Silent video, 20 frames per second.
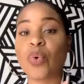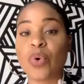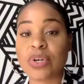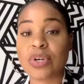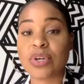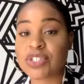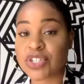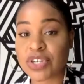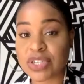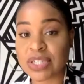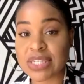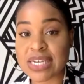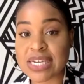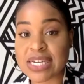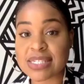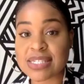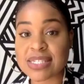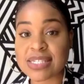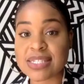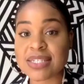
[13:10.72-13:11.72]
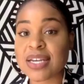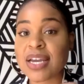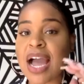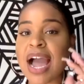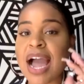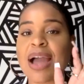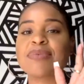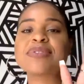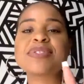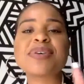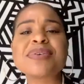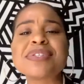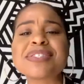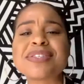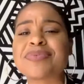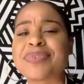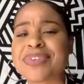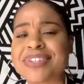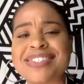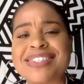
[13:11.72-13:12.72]
journalist. I was always a
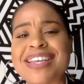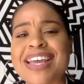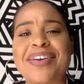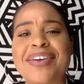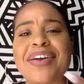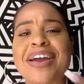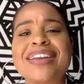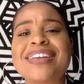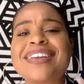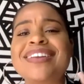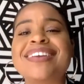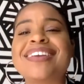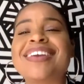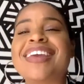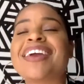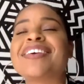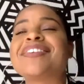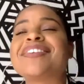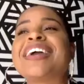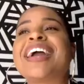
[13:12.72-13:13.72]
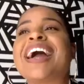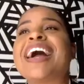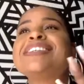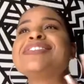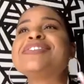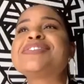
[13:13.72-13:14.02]
risk taker. I didn't care. Like, I just